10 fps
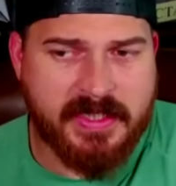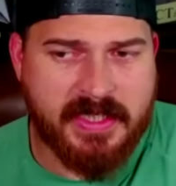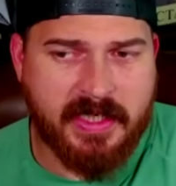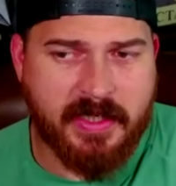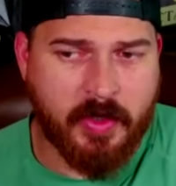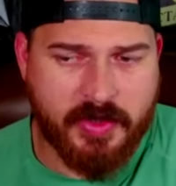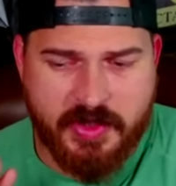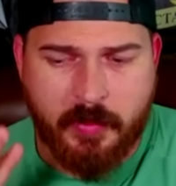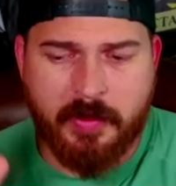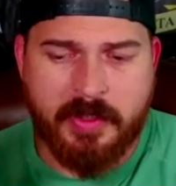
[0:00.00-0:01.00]
months in, or
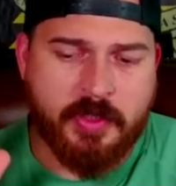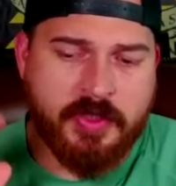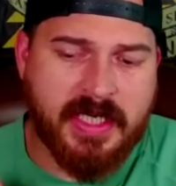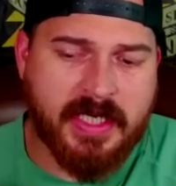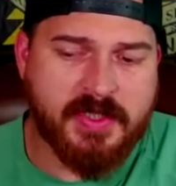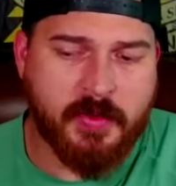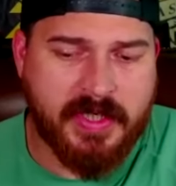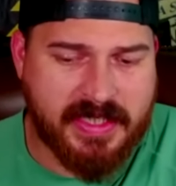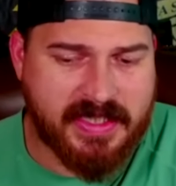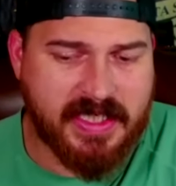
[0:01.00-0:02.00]
you tell
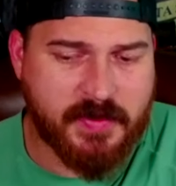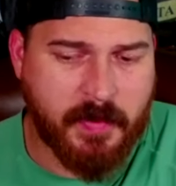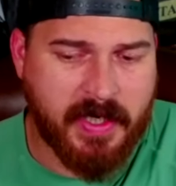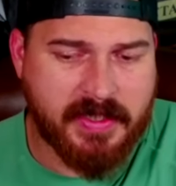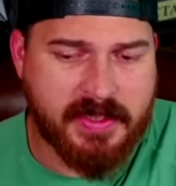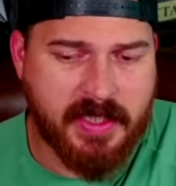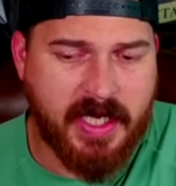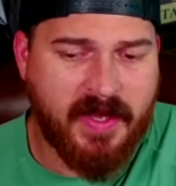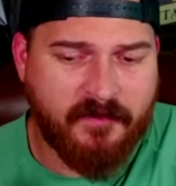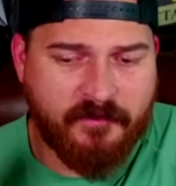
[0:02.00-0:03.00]
someone in 6 months,
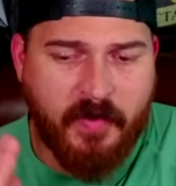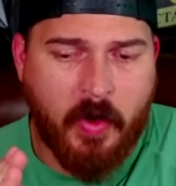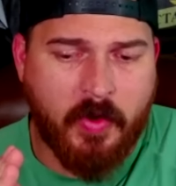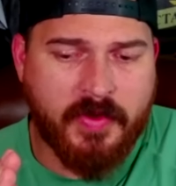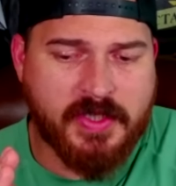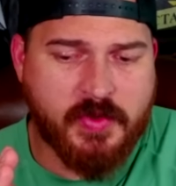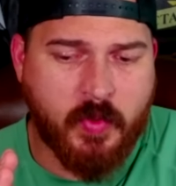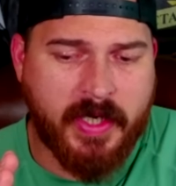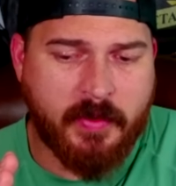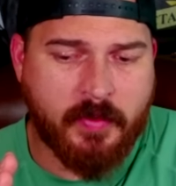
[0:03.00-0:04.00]
follow this
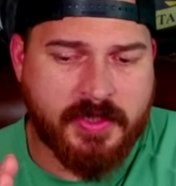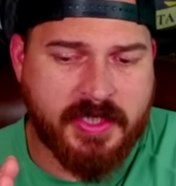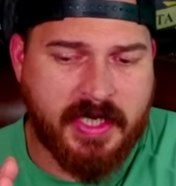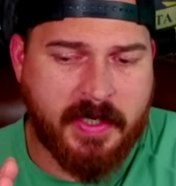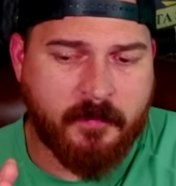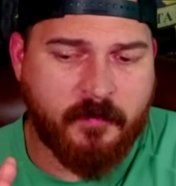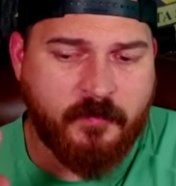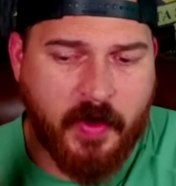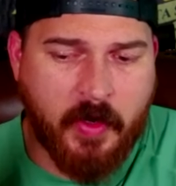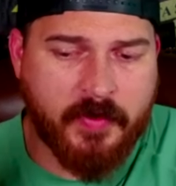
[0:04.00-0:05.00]
weight regime,
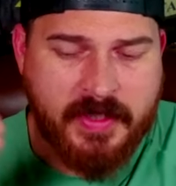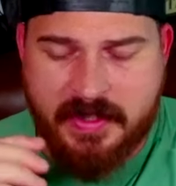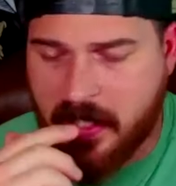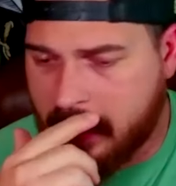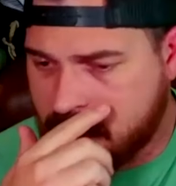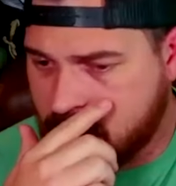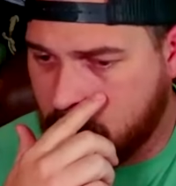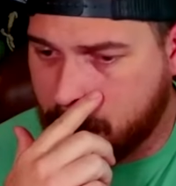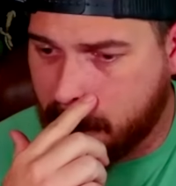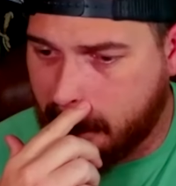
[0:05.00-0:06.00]
follow this
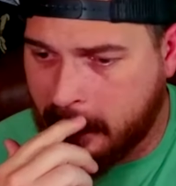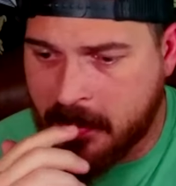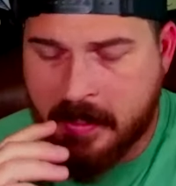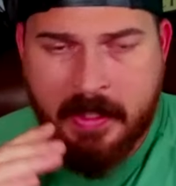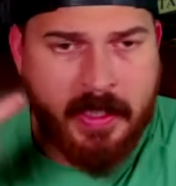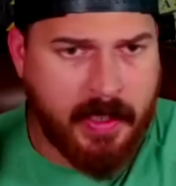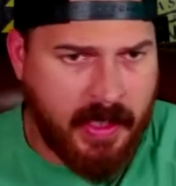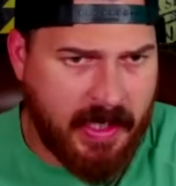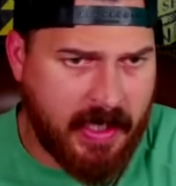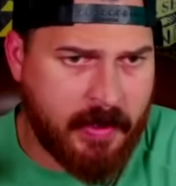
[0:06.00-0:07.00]
dietary plan,
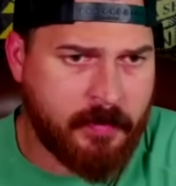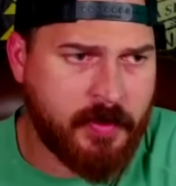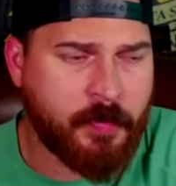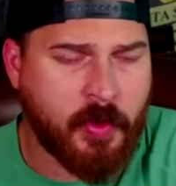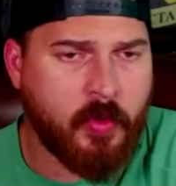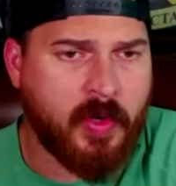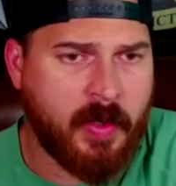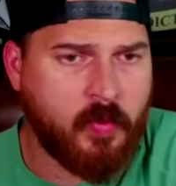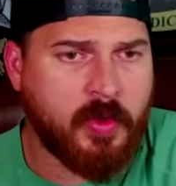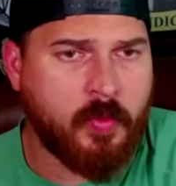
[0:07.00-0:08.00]
and the
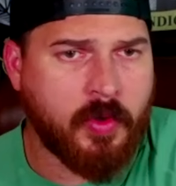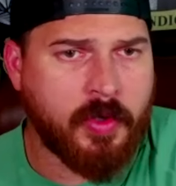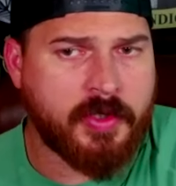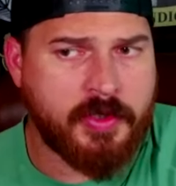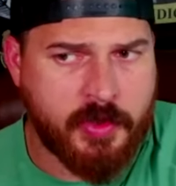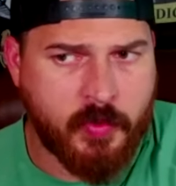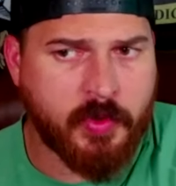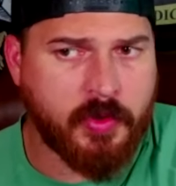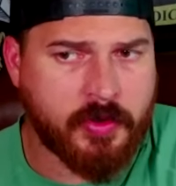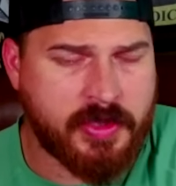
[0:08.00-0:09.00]
program will work. You
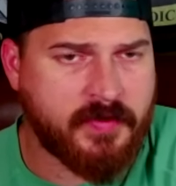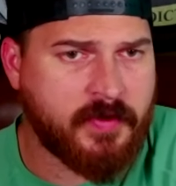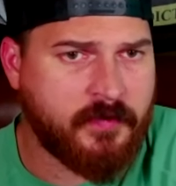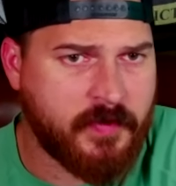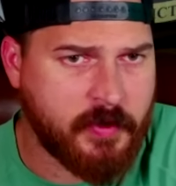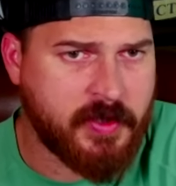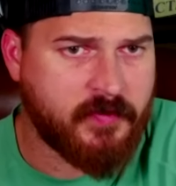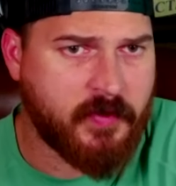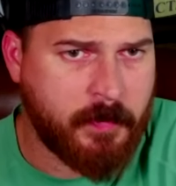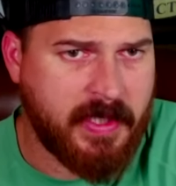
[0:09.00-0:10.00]
will look different, feel
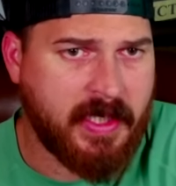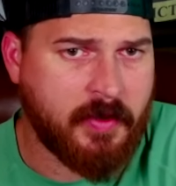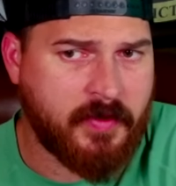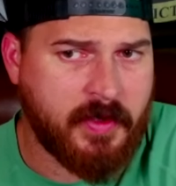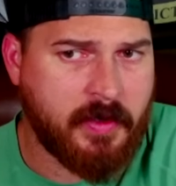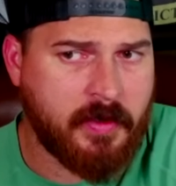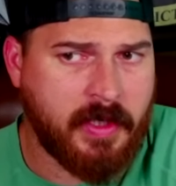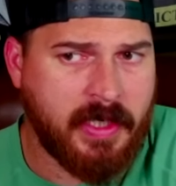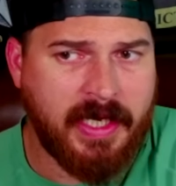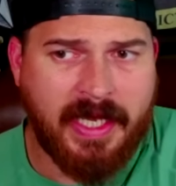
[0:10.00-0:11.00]
different, be healthier. Mm-hmm.